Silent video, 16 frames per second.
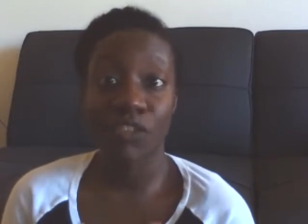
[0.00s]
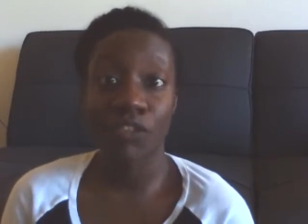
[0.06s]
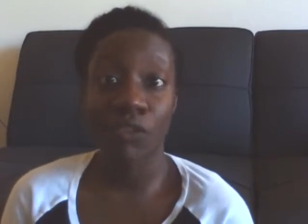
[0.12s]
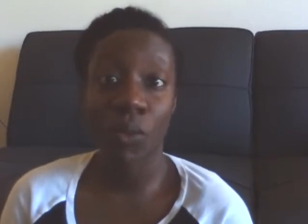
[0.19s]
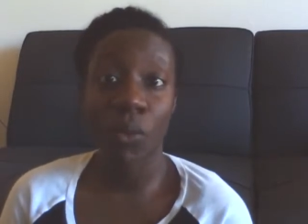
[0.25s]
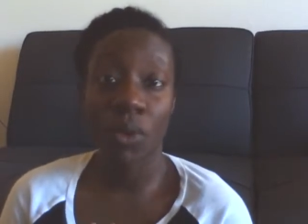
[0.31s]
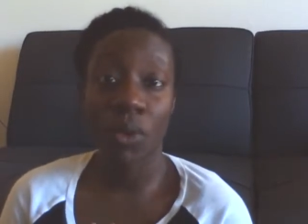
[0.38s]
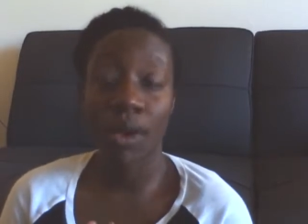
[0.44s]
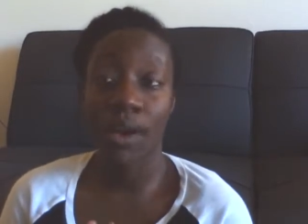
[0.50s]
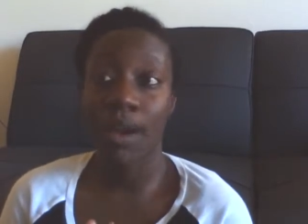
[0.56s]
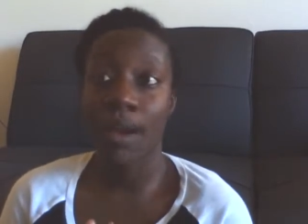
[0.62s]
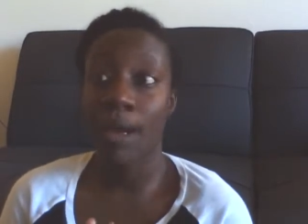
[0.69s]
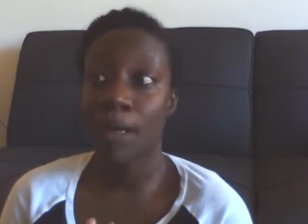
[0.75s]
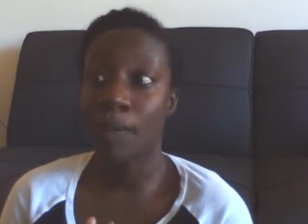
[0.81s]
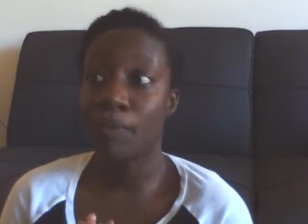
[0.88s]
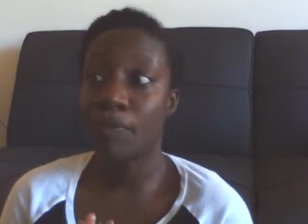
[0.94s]

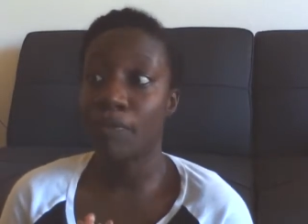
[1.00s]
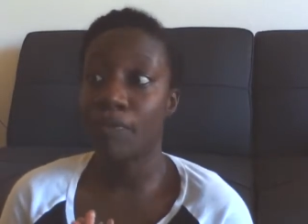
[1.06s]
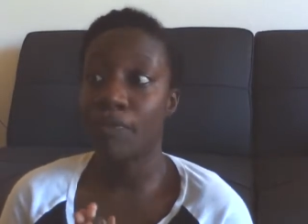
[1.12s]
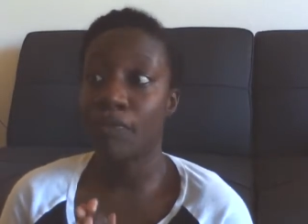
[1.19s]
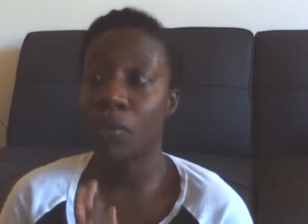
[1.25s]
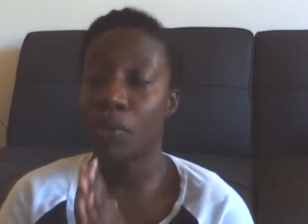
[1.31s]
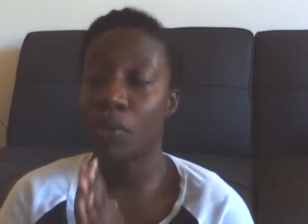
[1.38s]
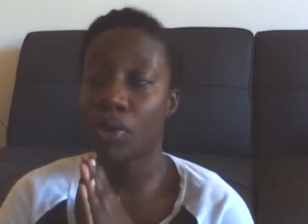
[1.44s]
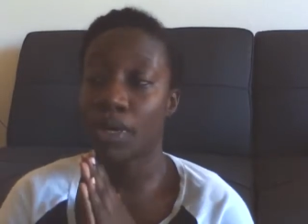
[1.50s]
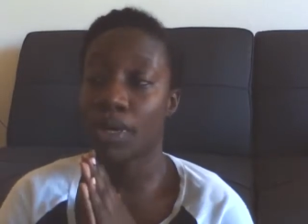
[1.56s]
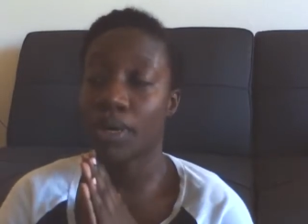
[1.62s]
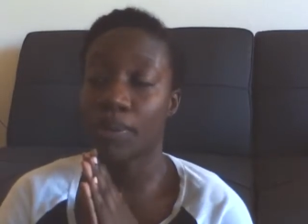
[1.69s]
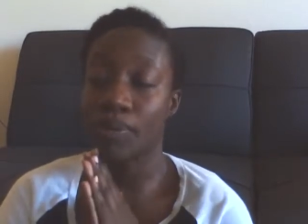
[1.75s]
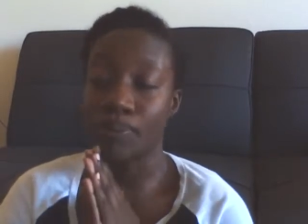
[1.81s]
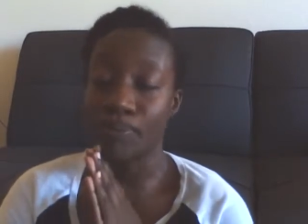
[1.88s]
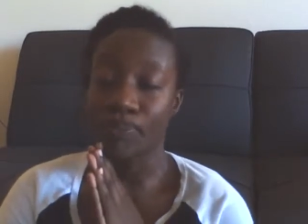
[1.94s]

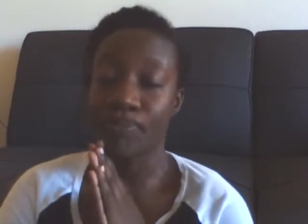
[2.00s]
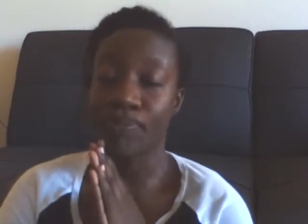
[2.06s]
for